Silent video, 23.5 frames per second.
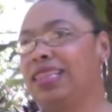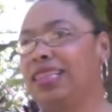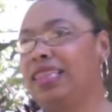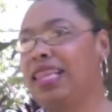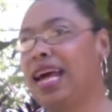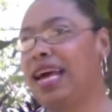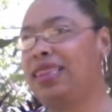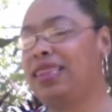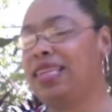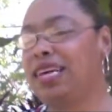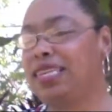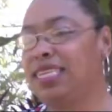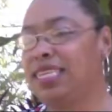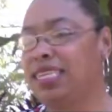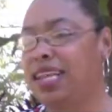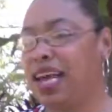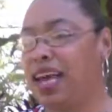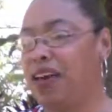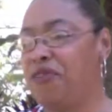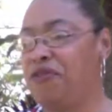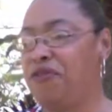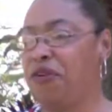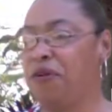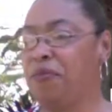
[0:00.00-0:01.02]
like they
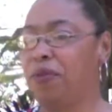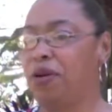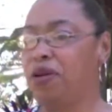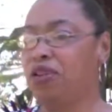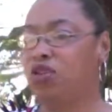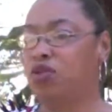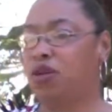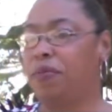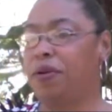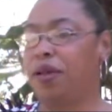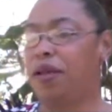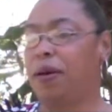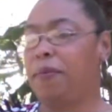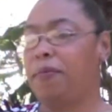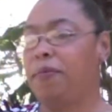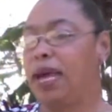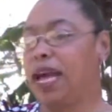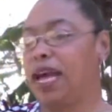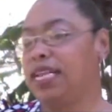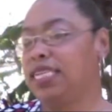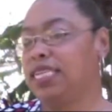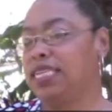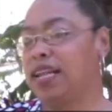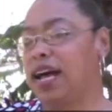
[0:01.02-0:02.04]
say, for most women, a
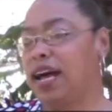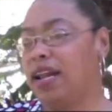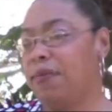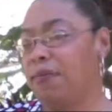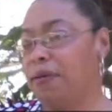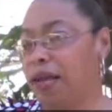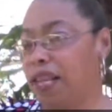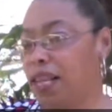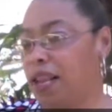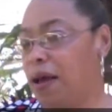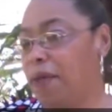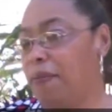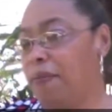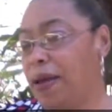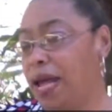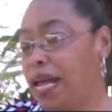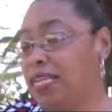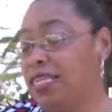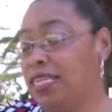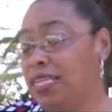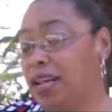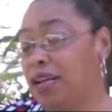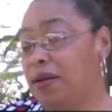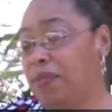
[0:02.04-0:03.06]
man is not a
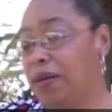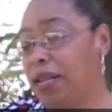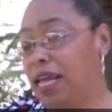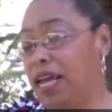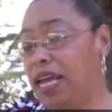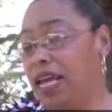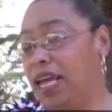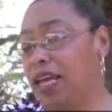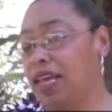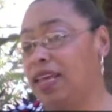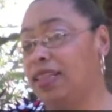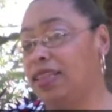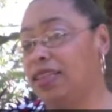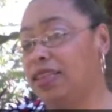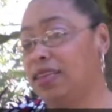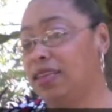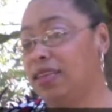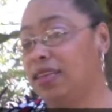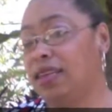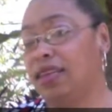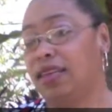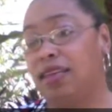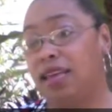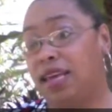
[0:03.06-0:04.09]
plan.
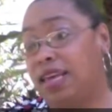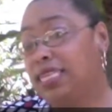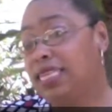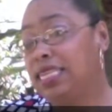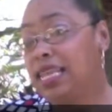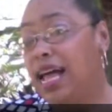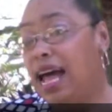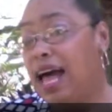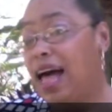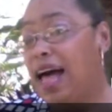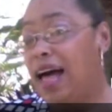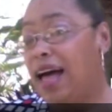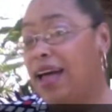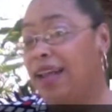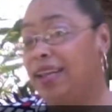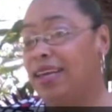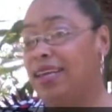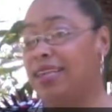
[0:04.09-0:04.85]
It's not.